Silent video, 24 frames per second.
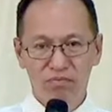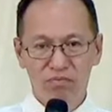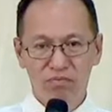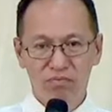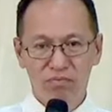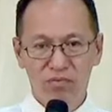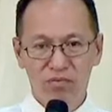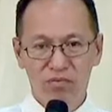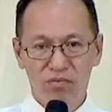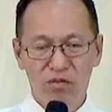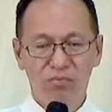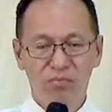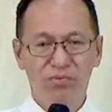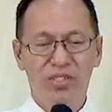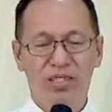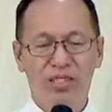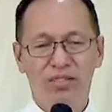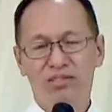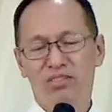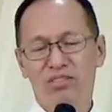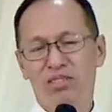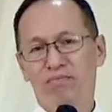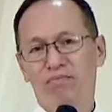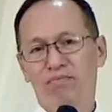
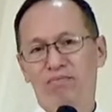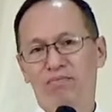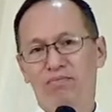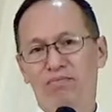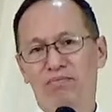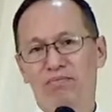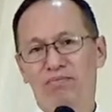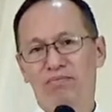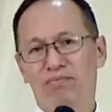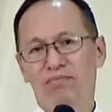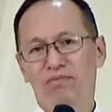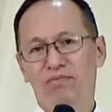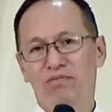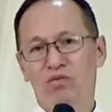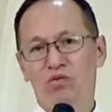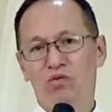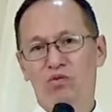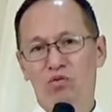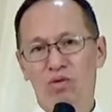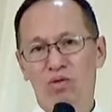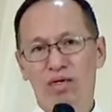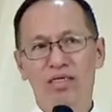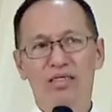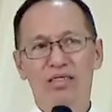objective,
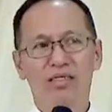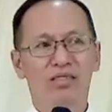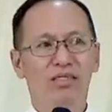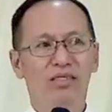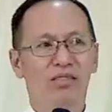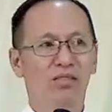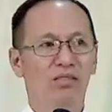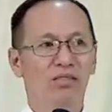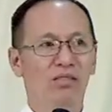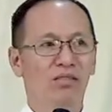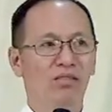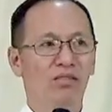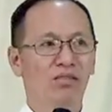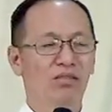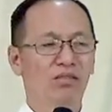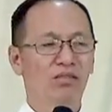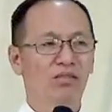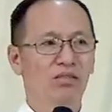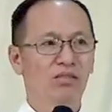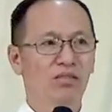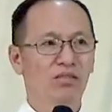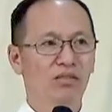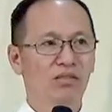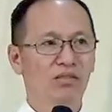why
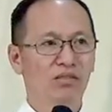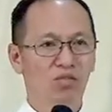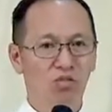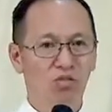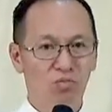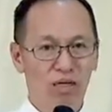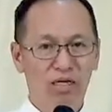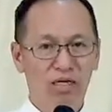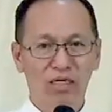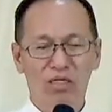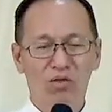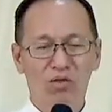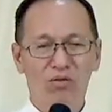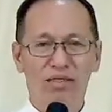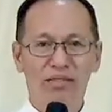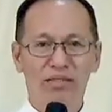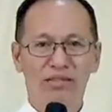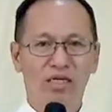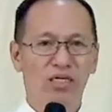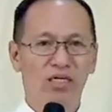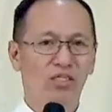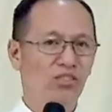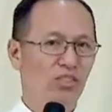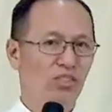gumagawa
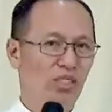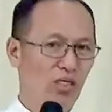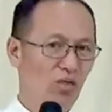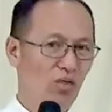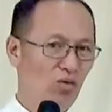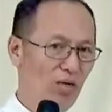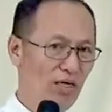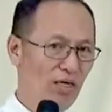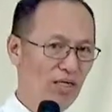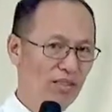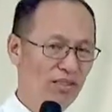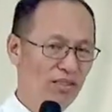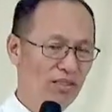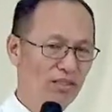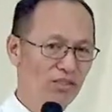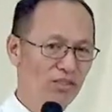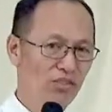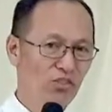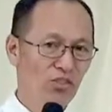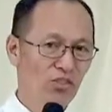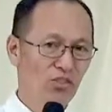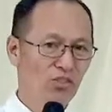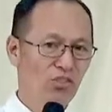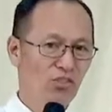tayo sa gawain ng
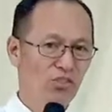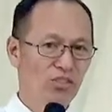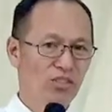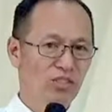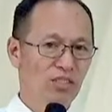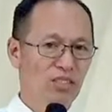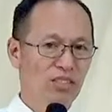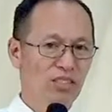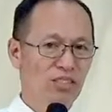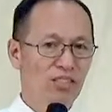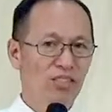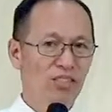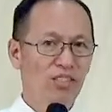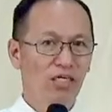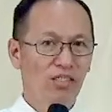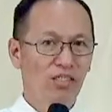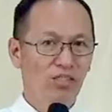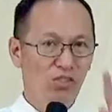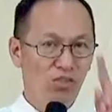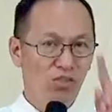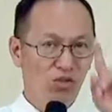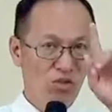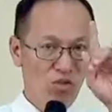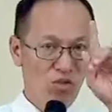Diyos. Yan
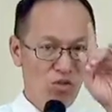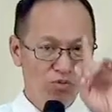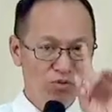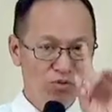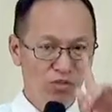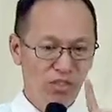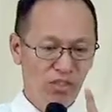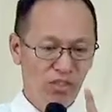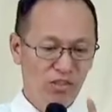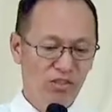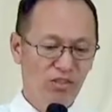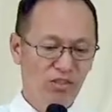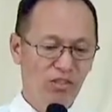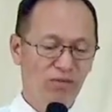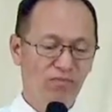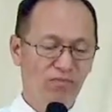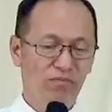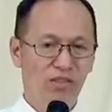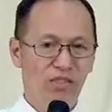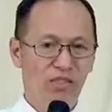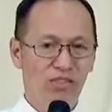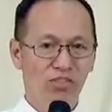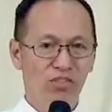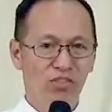yung objective
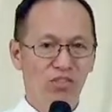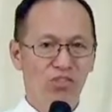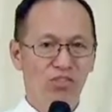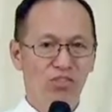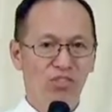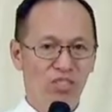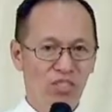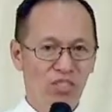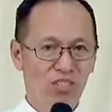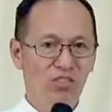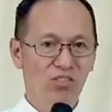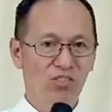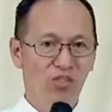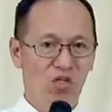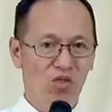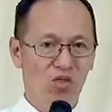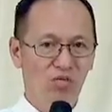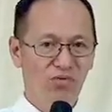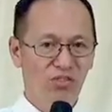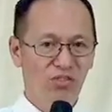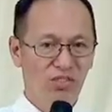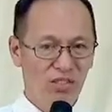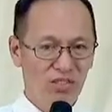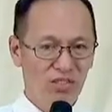ng Diyos. His
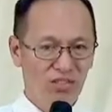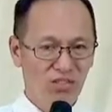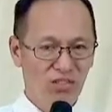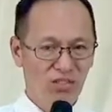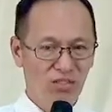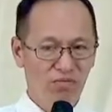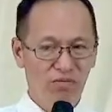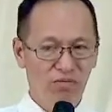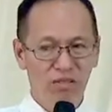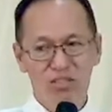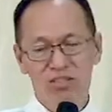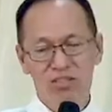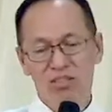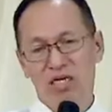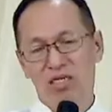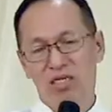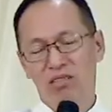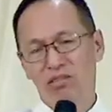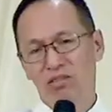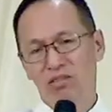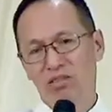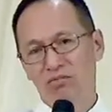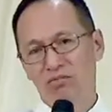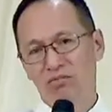objective is our
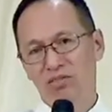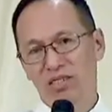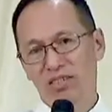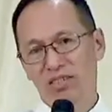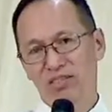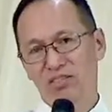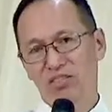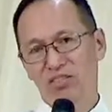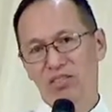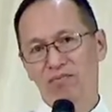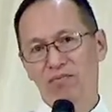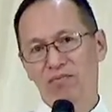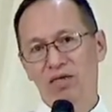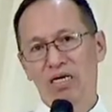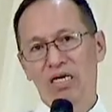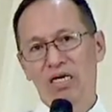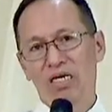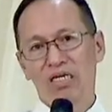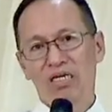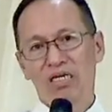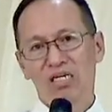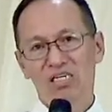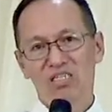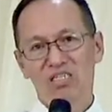objective.
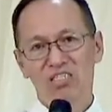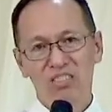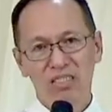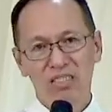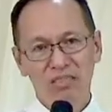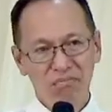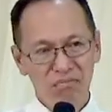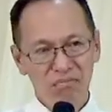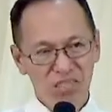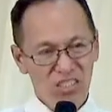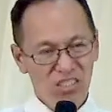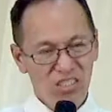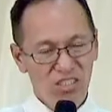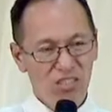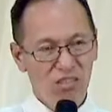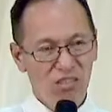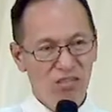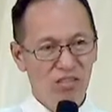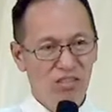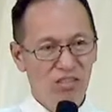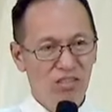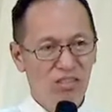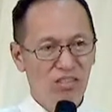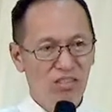His
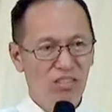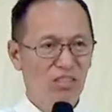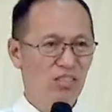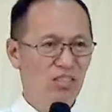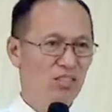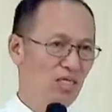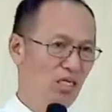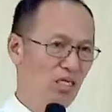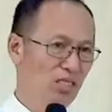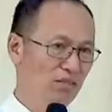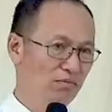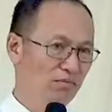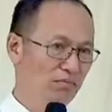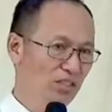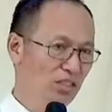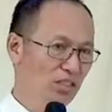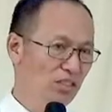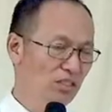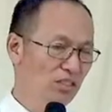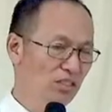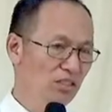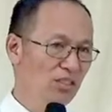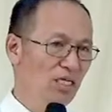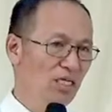mission is our
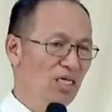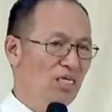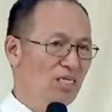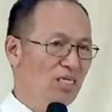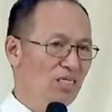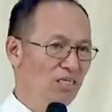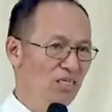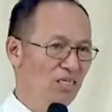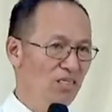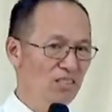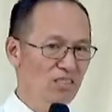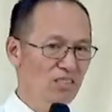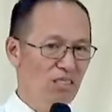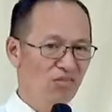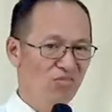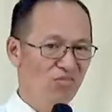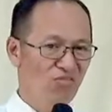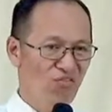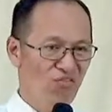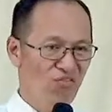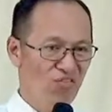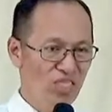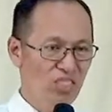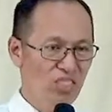mission. His
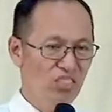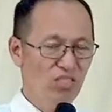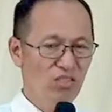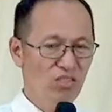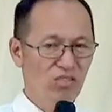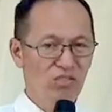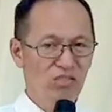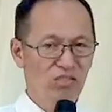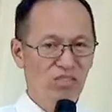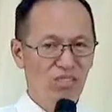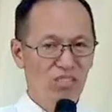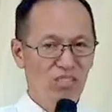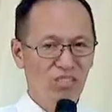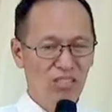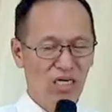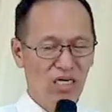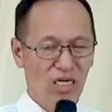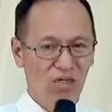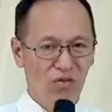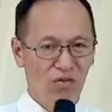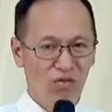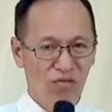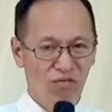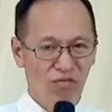vision is
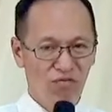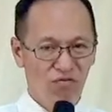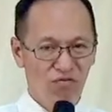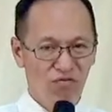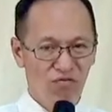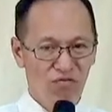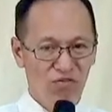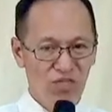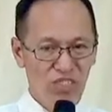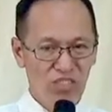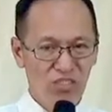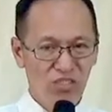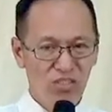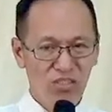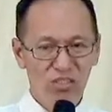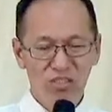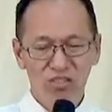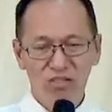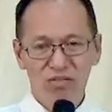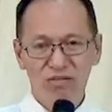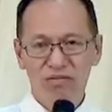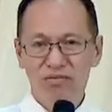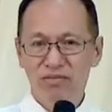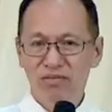our
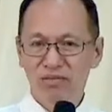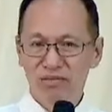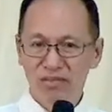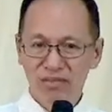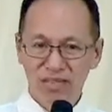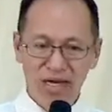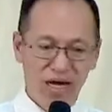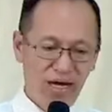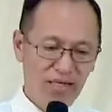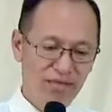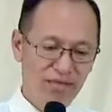vision. Lahat,